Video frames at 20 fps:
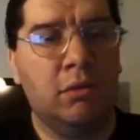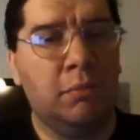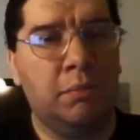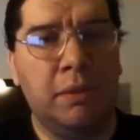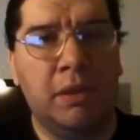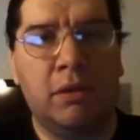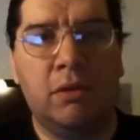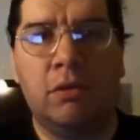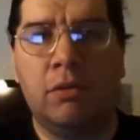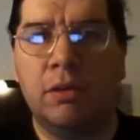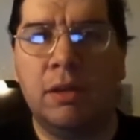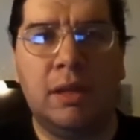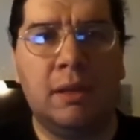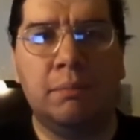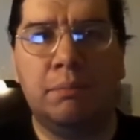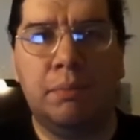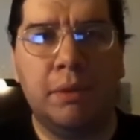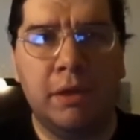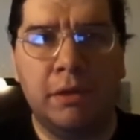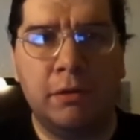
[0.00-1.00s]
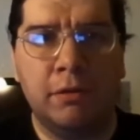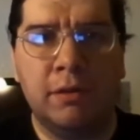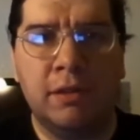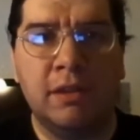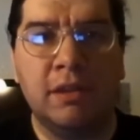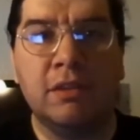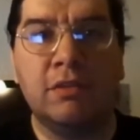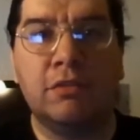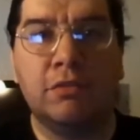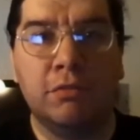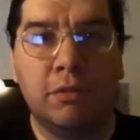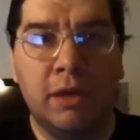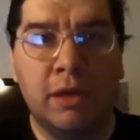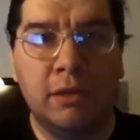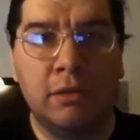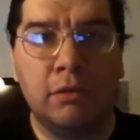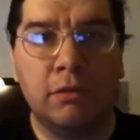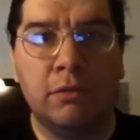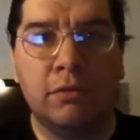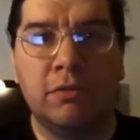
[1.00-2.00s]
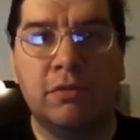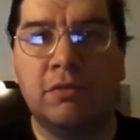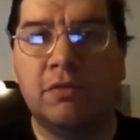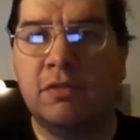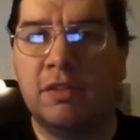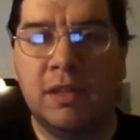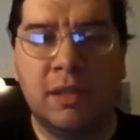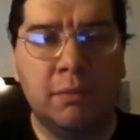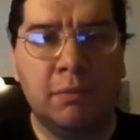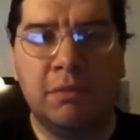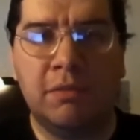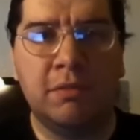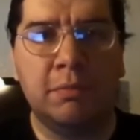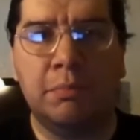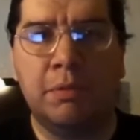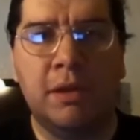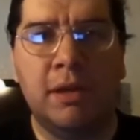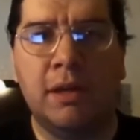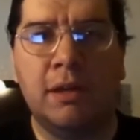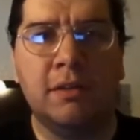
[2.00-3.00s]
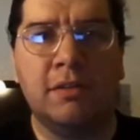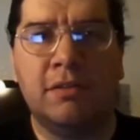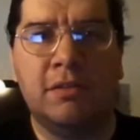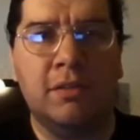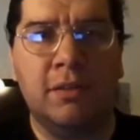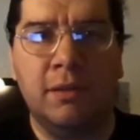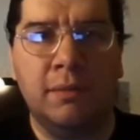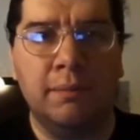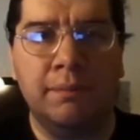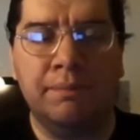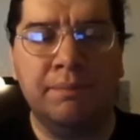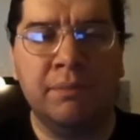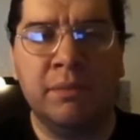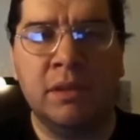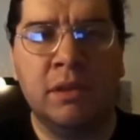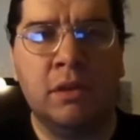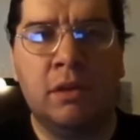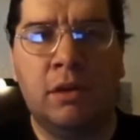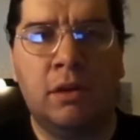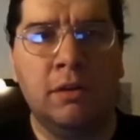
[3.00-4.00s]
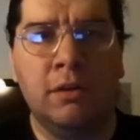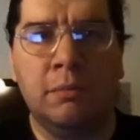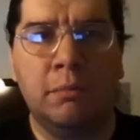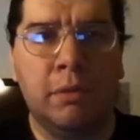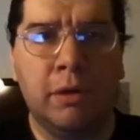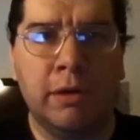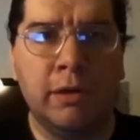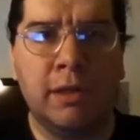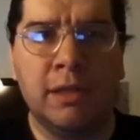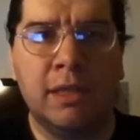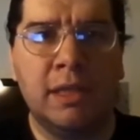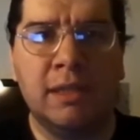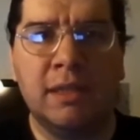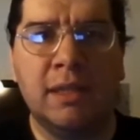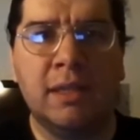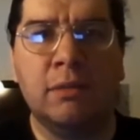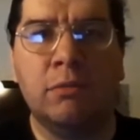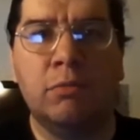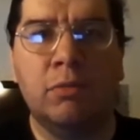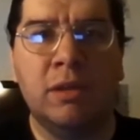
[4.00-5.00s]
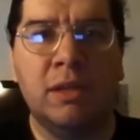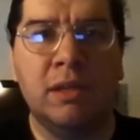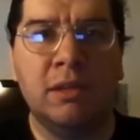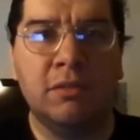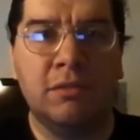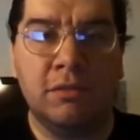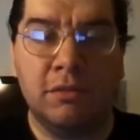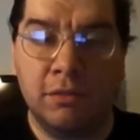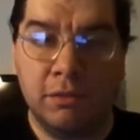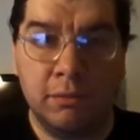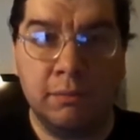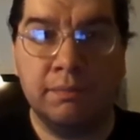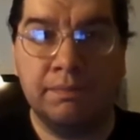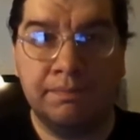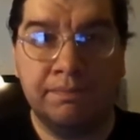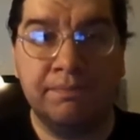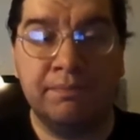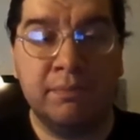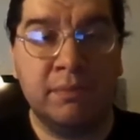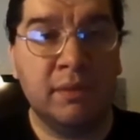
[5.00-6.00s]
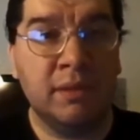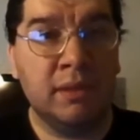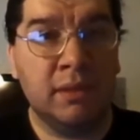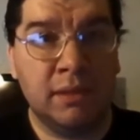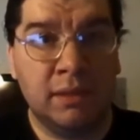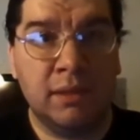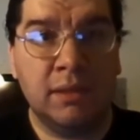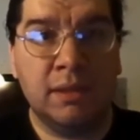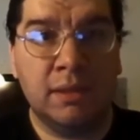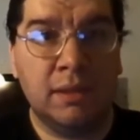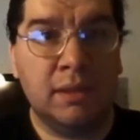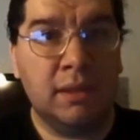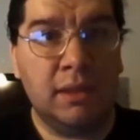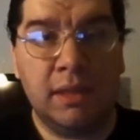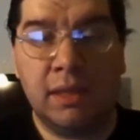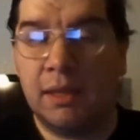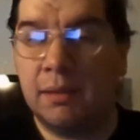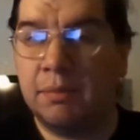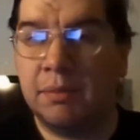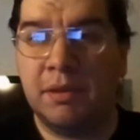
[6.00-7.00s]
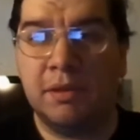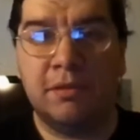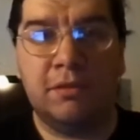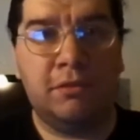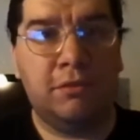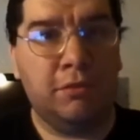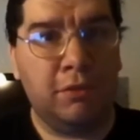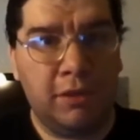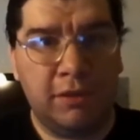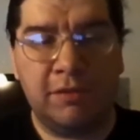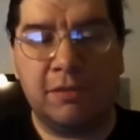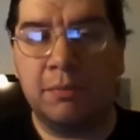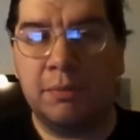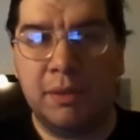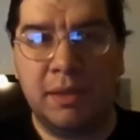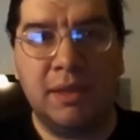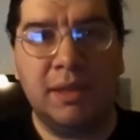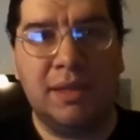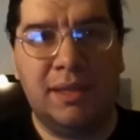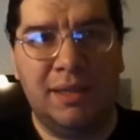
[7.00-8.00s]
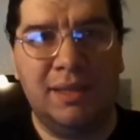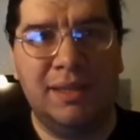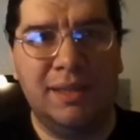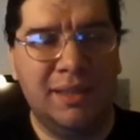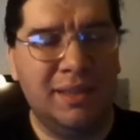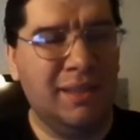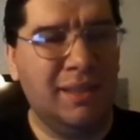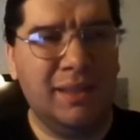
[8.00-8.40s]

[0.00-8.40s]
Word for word: it would be a whole lot better than the trailers, TV spots, and all the marketing that it went into. Yeah, because trust me,